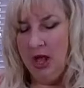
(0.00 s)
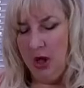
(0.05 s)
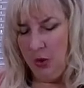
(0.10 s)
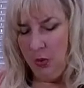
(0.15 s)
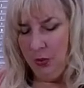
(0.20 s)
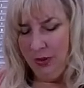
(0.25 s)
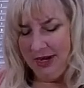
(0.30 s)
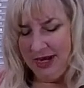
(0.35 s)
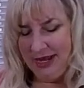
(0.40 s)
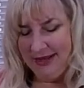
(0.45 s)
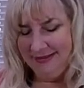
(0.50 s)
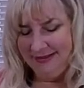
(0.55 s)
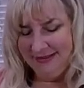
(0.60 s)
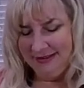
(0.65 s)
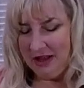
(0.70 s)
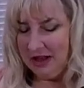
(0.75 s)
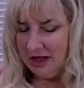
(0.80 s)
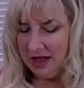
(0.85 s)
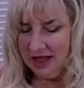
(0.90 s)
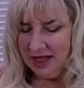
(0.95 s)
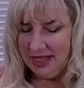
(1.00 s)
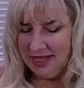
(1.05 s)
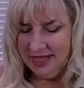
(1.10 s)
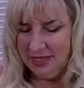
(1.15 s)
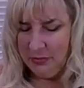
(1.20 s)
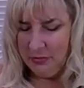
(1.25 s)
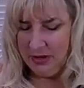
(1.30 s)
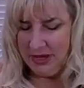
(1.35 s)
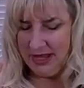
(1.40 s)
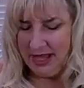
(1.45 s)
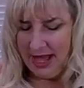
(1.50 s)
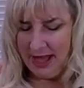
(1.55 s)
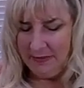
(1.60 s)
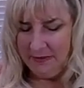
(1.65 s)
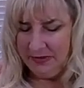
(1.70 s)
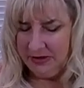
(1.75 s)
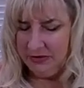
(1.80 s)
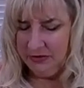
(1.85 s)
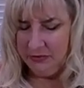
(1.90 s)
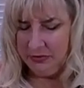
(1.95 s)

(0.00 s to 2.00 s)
When I saw what happened